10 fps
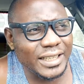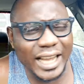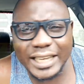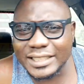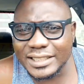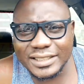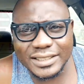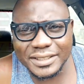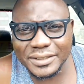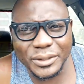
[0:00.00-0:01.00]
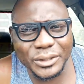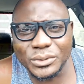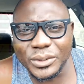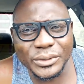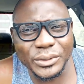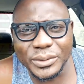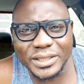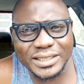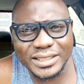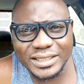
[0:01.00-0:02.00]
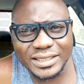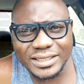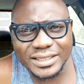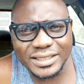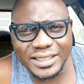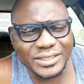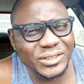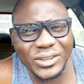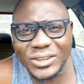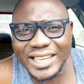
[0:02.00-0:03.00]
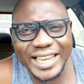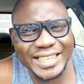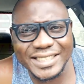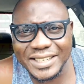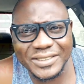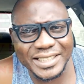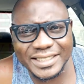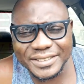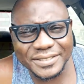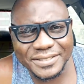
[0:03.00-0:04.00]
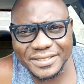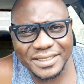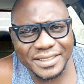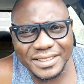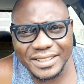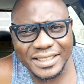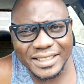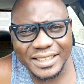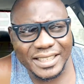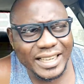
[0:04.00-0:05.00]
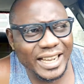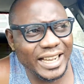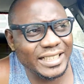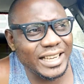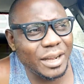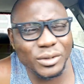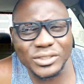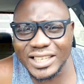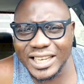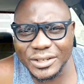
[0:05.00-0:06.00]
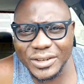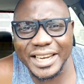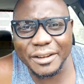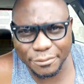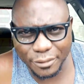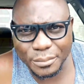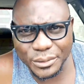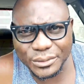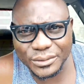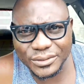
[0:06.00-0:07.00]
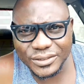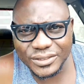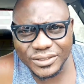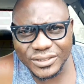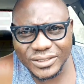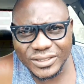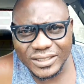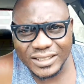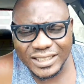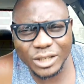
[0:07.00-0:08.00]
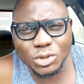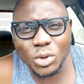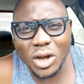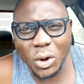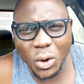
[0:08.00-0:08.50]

that what you are doing is no longer a secret. And I must tell you and inform you that you are